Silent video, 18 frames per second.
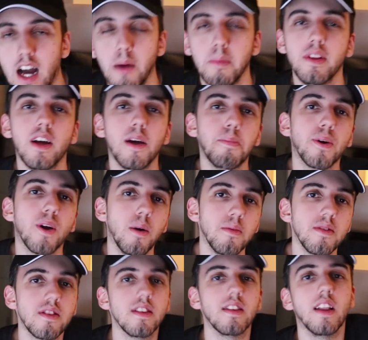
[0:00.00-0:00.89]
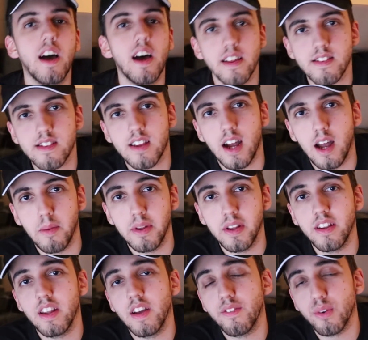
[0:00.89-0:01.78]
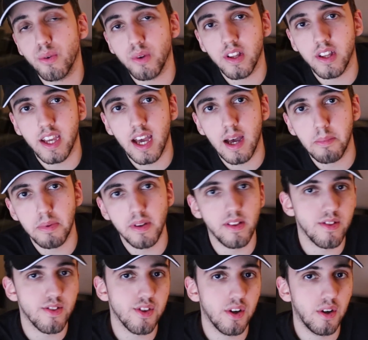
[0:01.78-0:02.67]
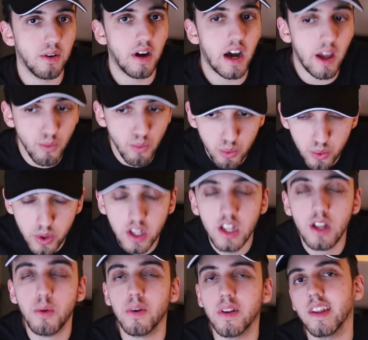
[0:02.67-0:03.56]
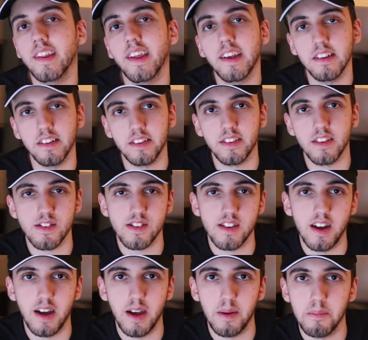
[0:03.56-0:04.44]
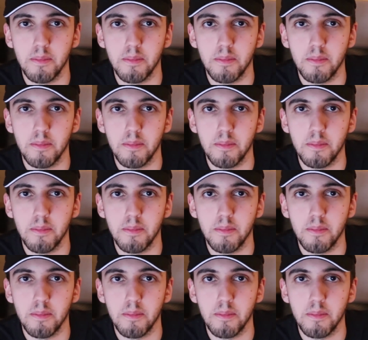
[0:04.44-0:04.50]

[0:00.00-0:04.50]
I mean, I promised it last time and it never really happened, so I really want to nail it this time.